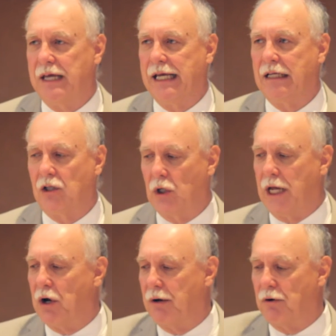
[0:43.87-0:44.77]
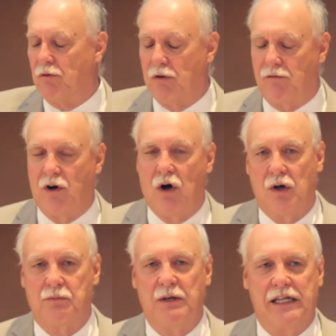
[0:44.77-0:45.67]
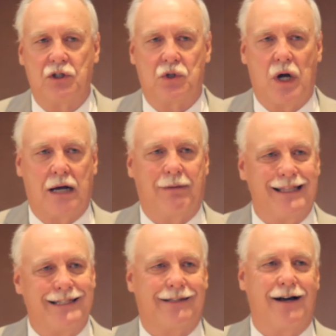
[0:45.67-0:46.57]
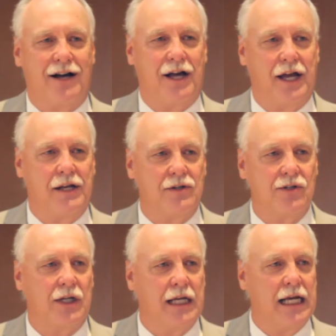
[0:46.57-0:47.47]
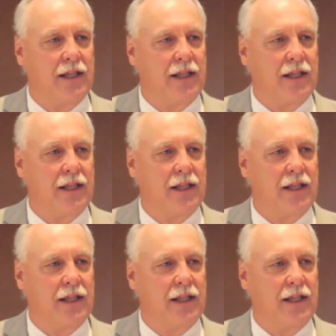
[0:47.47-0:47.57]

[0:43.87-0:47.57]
being looking out over the falls, being struck by the signs